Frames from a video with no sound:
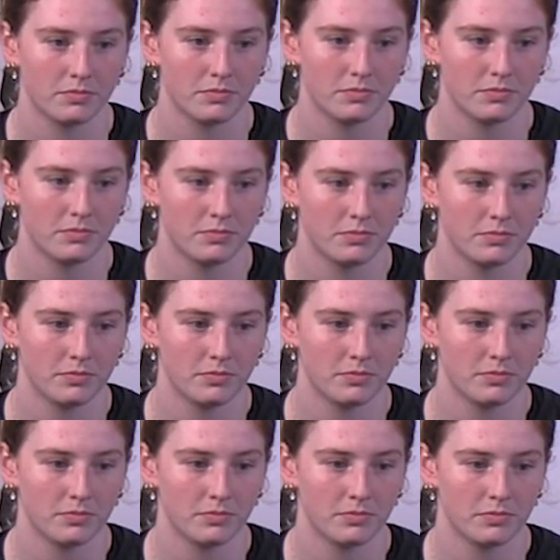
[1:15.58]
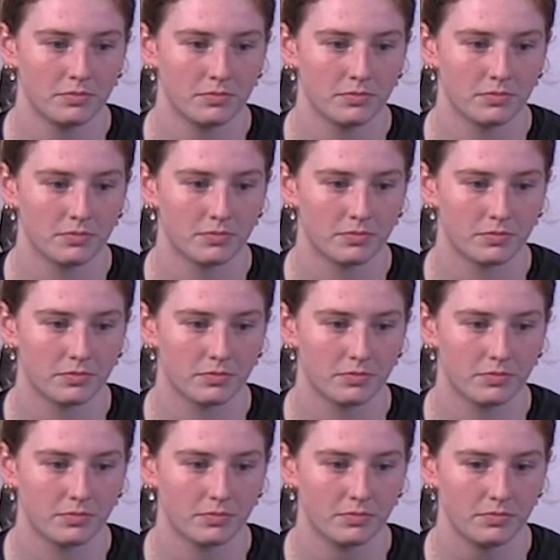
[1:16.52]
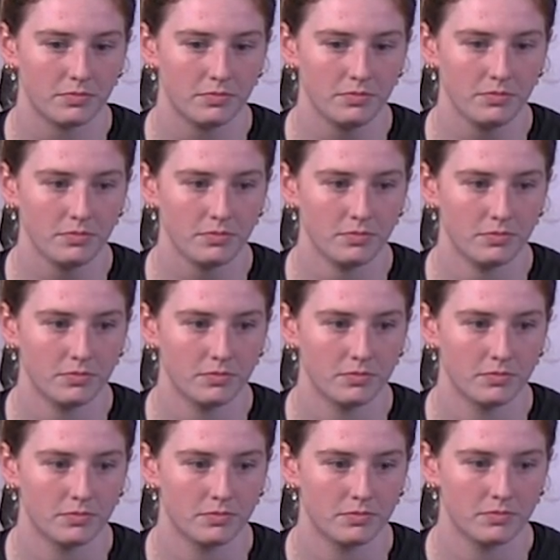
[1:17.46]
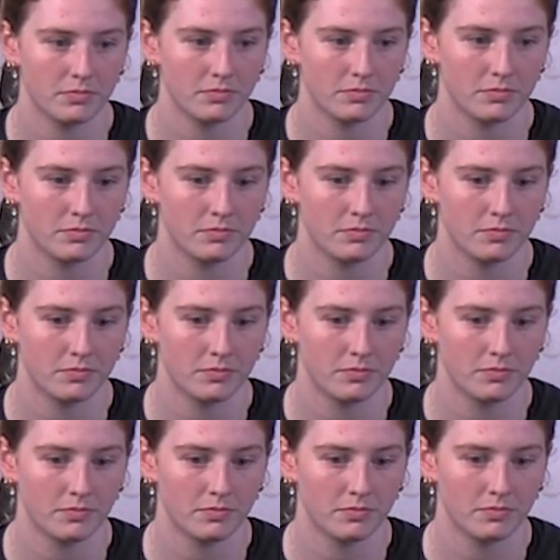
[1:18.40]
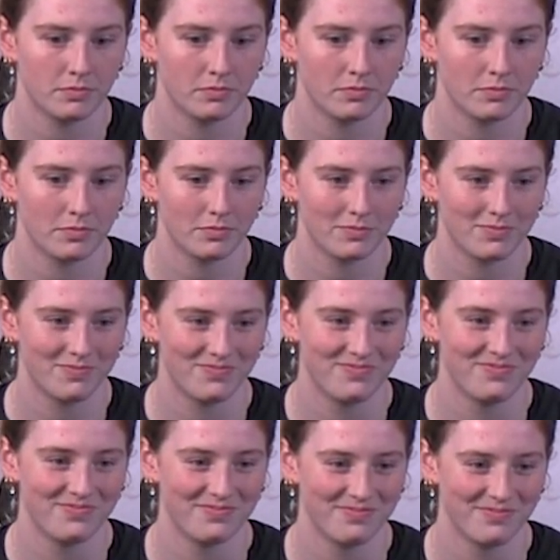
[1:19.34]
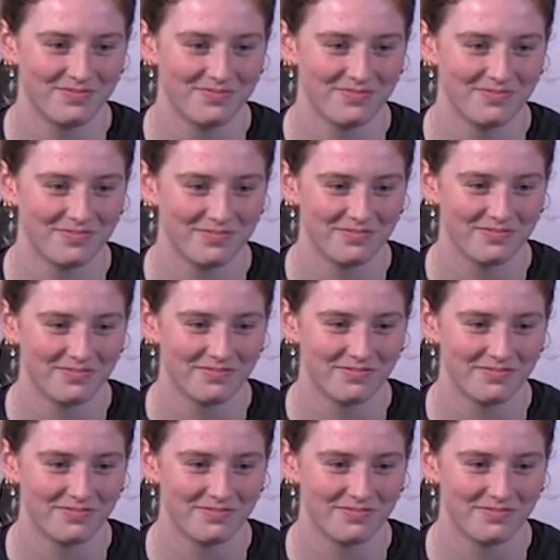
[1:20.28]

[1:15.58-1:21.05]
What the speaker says: (silent)